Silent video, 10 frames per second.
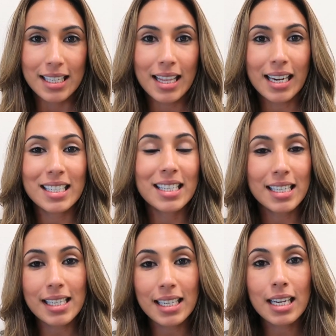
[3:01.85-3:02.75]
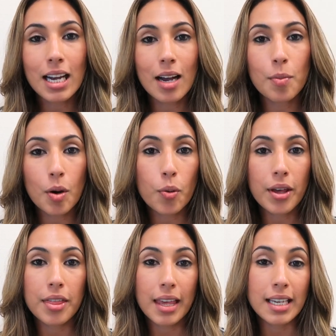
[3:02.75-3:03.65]
is that it doesn't come
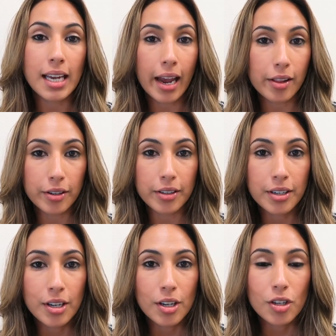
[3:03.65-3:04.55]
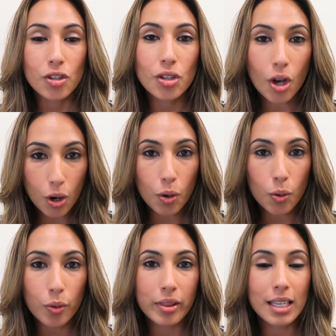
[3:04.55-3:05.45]
with a dialer.
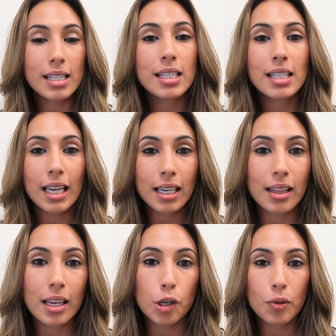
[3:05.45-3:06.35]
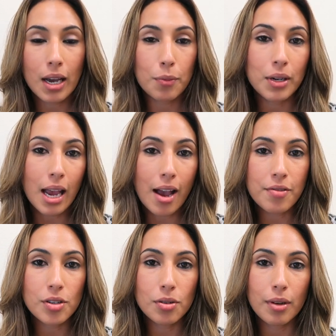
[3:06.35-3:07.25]
So this is data that you would
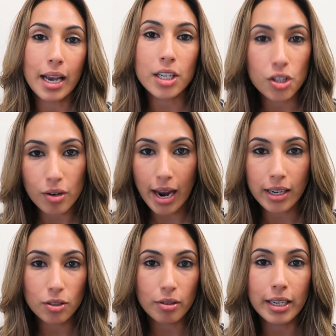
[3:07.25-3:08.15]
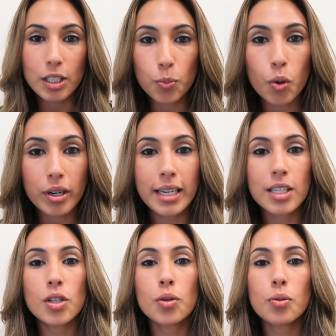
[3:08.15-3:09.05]
have to extract or export
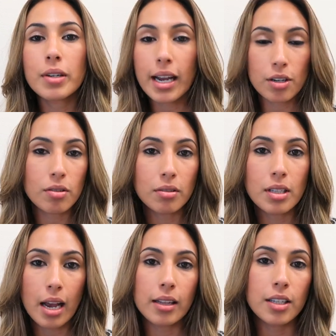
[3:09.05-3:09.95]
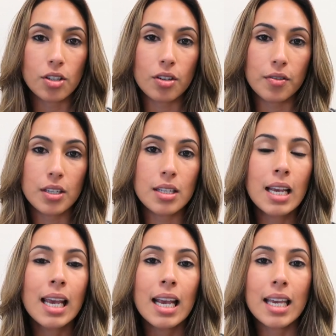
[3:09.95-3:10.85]
into an actual dialing service.
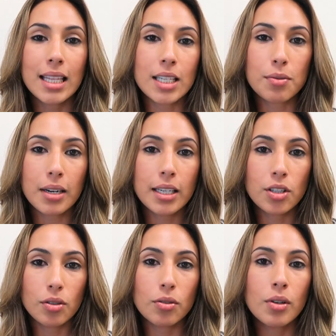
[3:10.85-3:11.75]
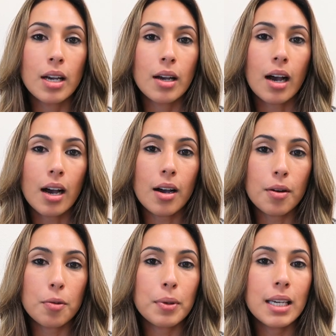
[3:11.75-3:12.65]
And that's what I do.
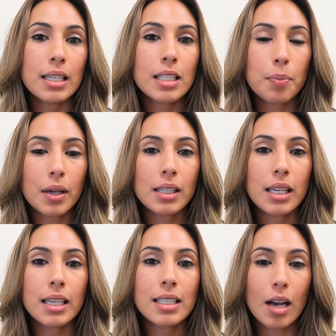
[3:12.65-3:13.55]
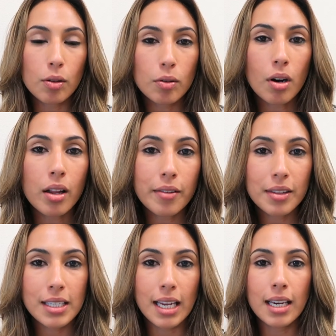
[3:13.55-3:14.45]
Uh, we typically download all
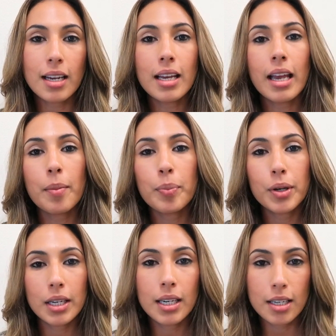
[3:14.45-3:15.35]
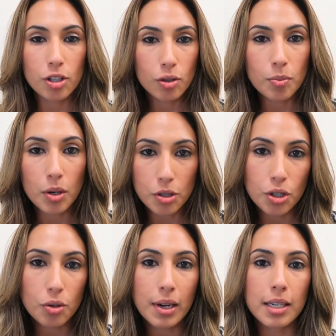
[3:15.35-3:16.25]
of the data and put it into
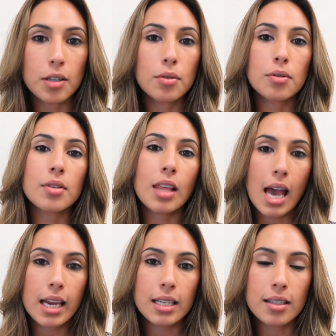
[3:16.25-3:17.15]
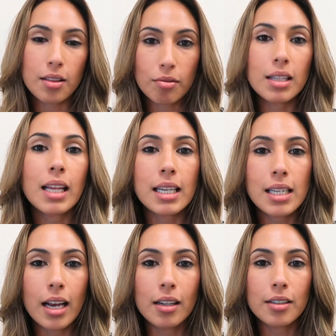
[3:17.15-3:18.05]
Mojo and use that as a three
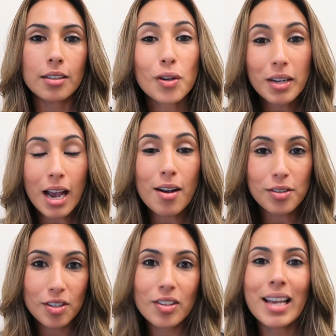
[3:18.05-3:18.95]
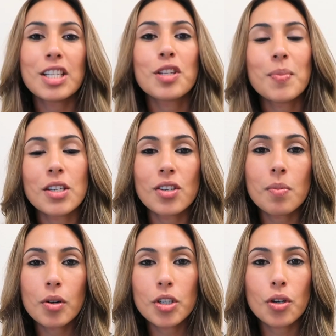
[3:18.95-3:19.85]
line dialer. So now, since I just
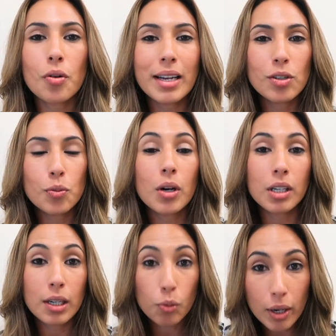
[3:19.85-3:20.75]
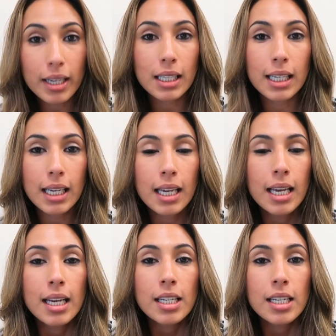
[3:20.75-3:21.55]
mentioned Mojo, I do wanna quickly